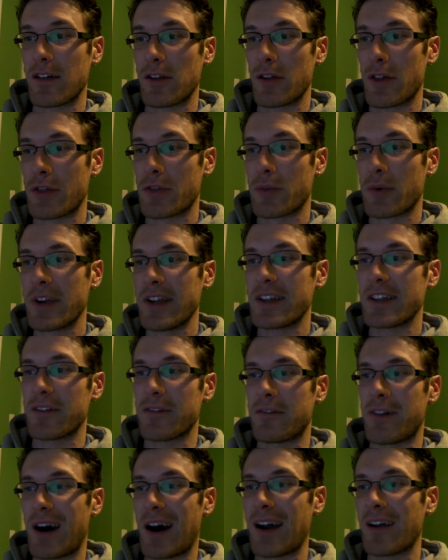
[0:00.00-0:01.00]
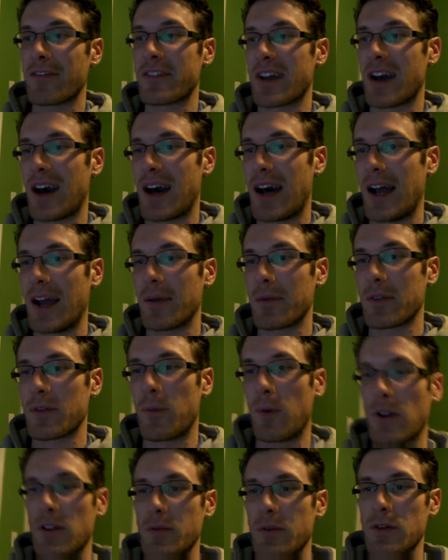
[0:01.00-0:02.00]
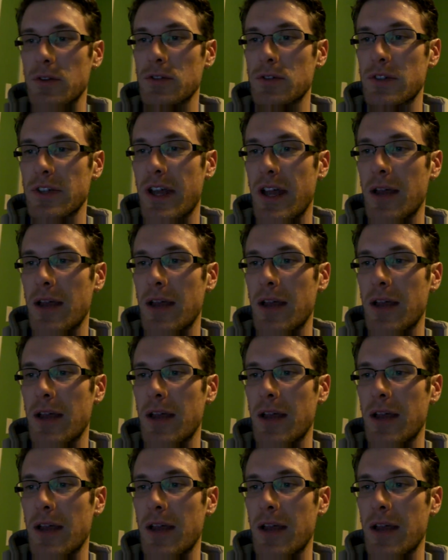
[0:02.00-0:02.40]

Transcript: 3 to 5 times more spiritually